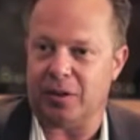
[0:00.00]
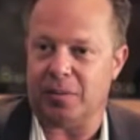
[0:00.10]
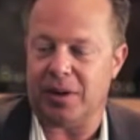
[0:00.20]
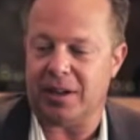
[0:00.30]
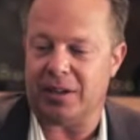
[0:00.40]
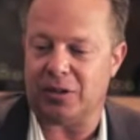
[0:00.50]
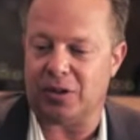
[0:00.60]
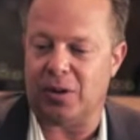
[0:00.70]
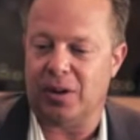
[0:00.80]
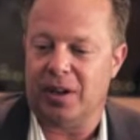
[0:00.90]
your brain. And
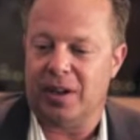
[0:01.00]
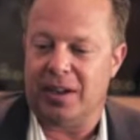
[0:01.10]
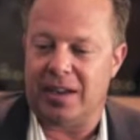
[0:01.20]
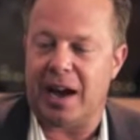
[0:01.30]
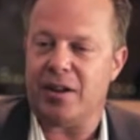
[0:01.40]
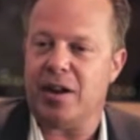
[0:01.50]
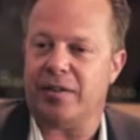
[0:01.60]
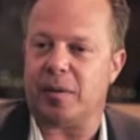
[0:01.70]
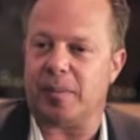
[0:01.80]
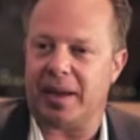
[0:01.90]
so now you
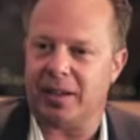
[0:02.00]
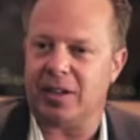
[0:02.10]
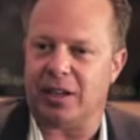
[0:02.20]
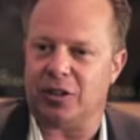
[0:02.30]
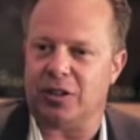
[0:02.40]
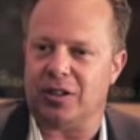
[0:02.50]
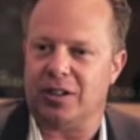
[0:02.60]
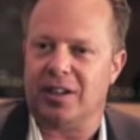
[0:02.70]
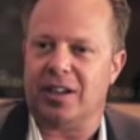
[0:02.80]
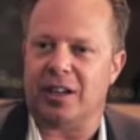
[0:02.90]
have to pay attention
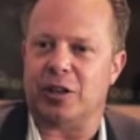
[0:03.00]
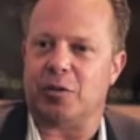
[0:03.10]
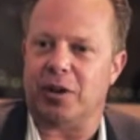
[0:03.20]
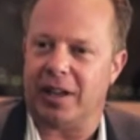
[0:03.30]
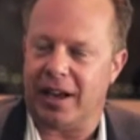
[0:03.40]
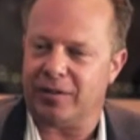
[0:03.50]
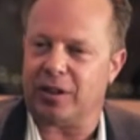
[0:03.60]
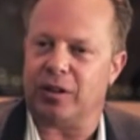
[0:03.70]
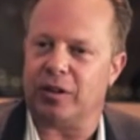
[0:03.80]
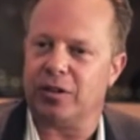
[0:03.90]
and you really have to
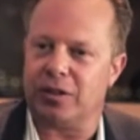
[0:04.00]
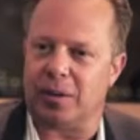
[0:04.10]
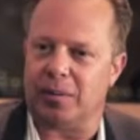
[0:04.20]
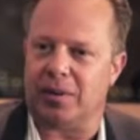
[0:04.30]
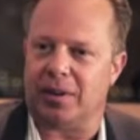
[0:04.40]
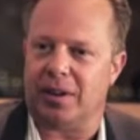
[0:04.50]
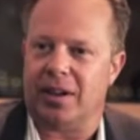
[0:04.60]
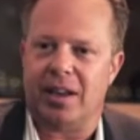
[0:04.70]
learn something.